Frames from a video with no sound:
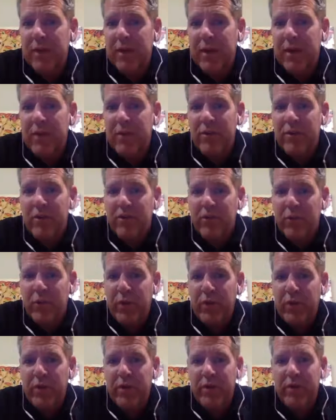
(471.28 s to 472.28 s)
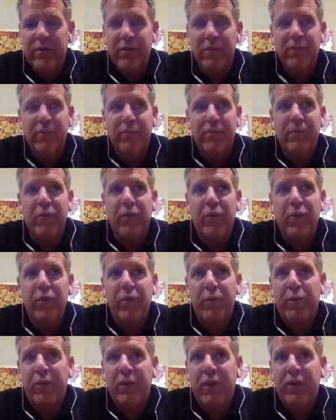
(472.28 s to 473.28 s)
I use Twitter for
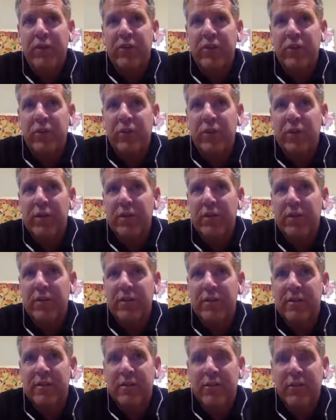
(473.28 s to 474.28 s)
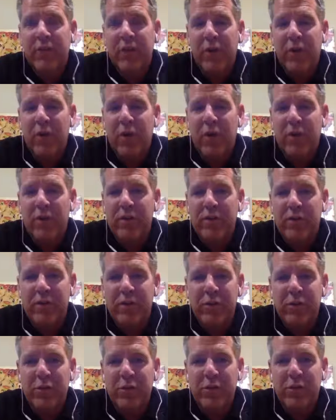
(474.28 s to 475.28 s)
professional reasons. If I want
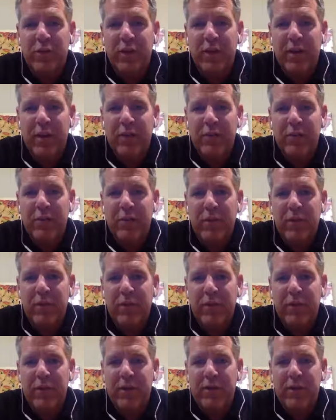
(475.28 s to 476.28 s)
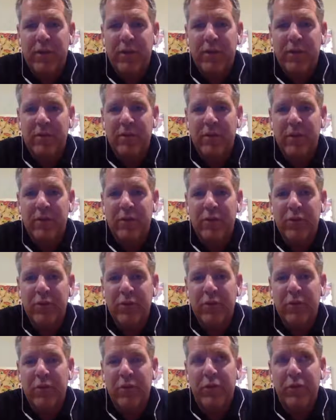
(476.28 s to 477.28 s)
to connect with my friends, I'll do it over
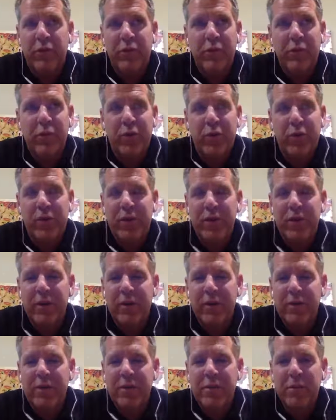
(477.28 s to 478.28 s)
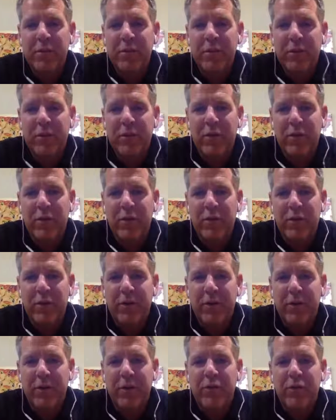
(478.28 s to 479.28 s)
the phone, or typically
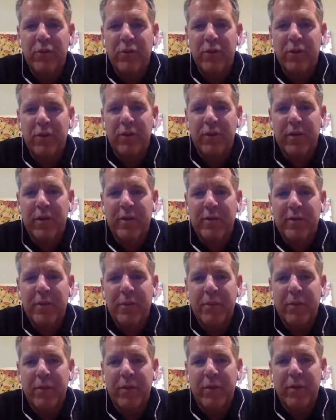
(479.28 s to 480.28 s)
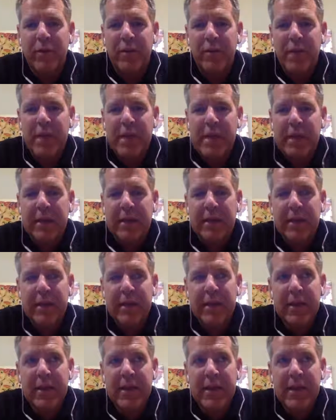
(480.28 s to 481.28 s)
over a supper and a meal.
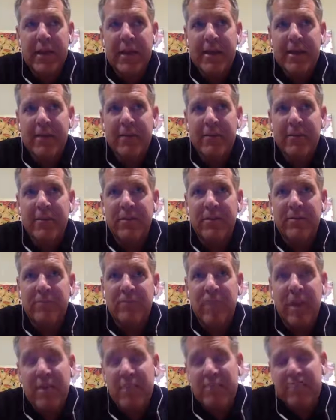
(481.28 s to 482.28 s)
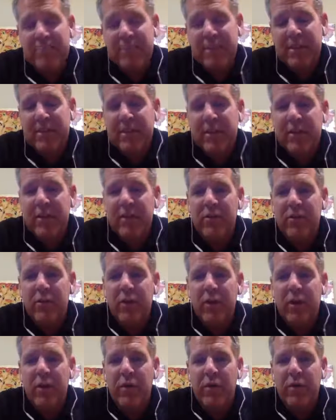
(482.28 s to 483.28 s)
And I can tell you as
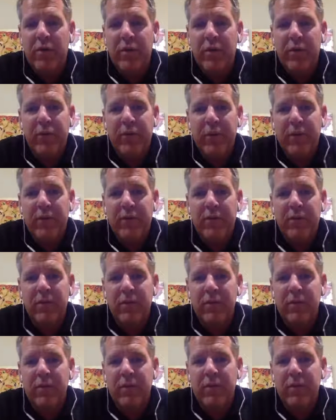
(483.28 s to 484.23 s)
well, with my friends, the